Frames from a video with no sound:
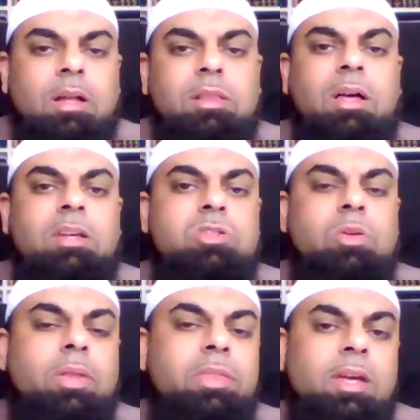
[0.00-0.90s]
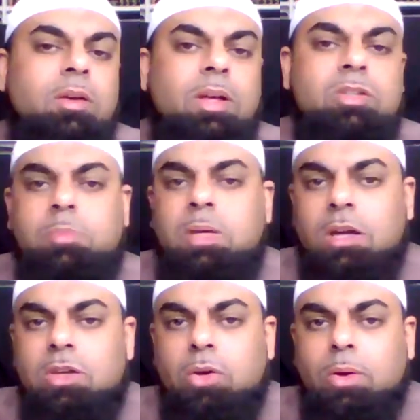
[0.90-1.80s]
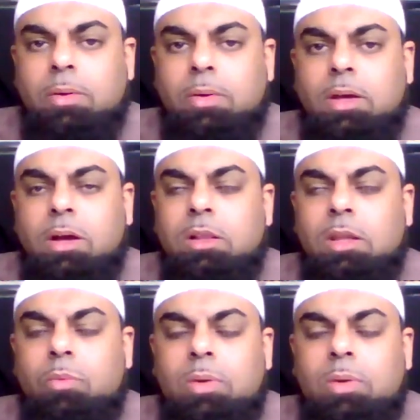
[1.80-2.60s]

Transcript: Allah is the one that grants me a cure. Allah